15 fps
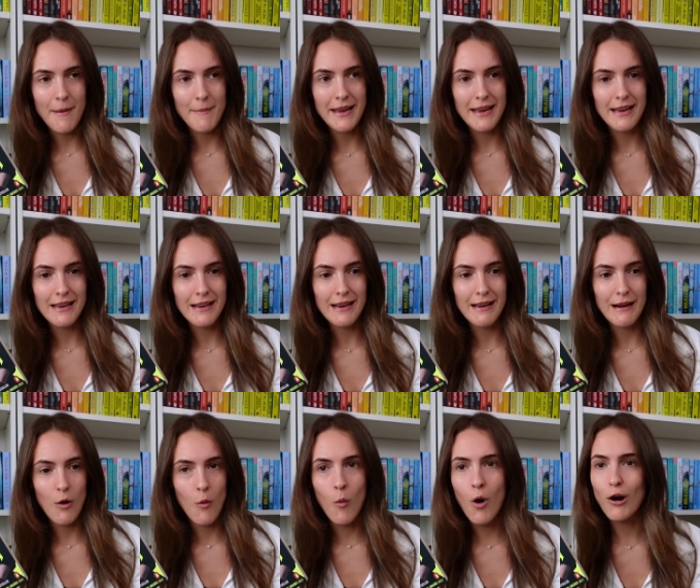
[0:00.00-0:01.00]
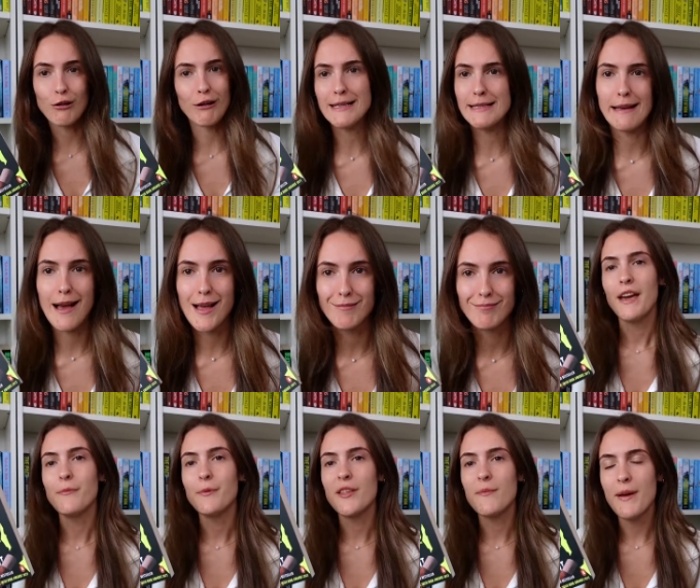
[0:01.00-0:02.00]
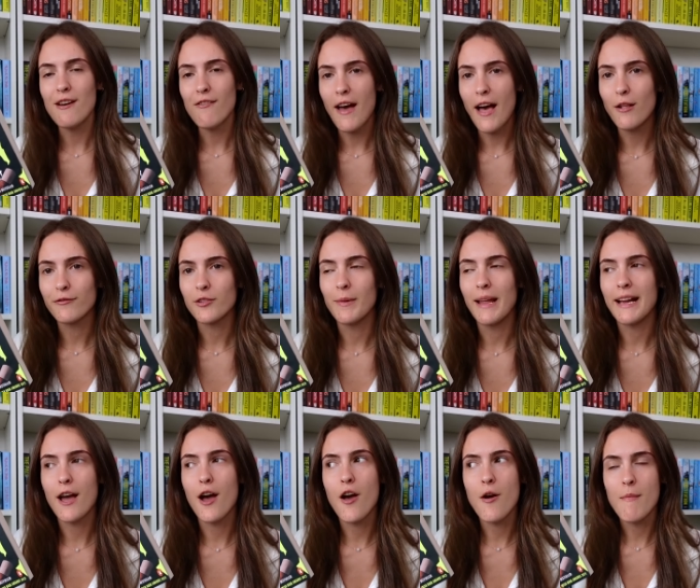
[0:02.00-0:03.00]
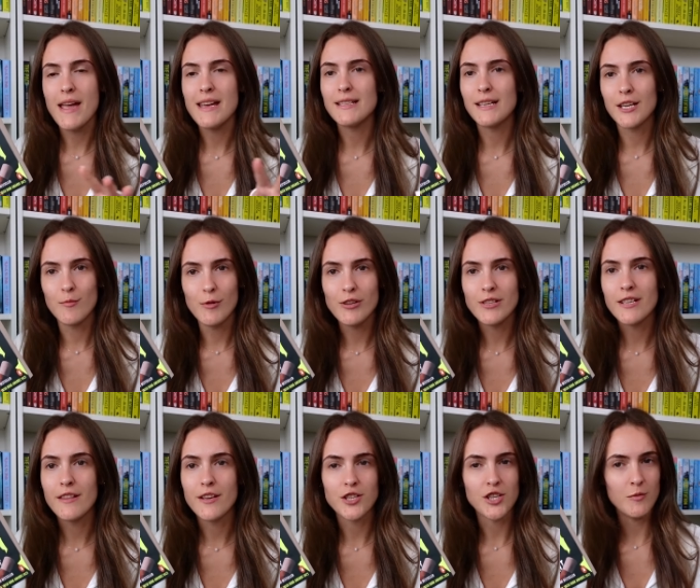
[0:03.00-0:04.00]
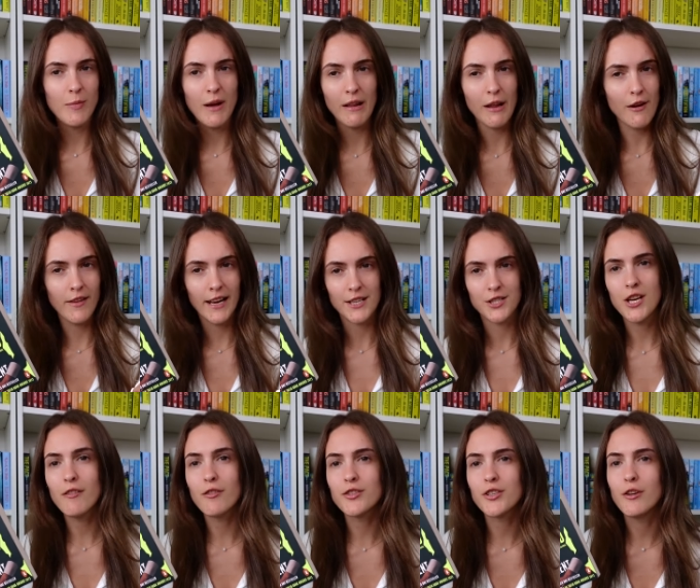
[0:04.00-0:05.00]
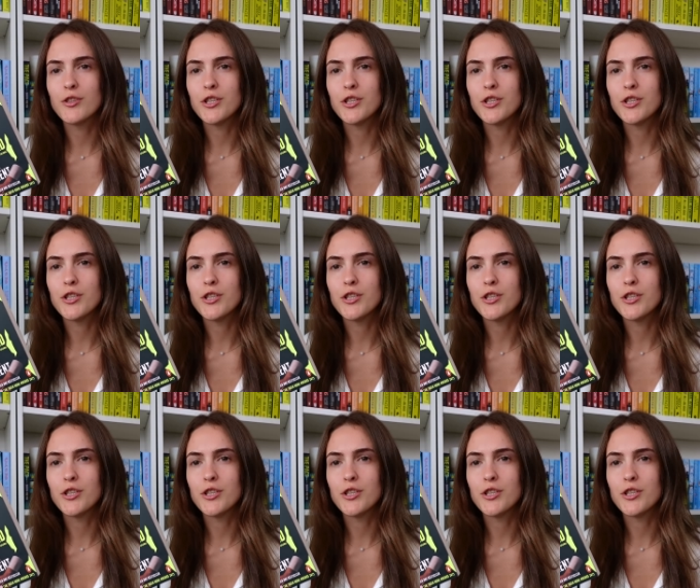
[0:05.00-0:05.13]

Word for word: I mean, what a crazy gal. Then with a bit of help from like her amazing community that she'd built over the last year or so,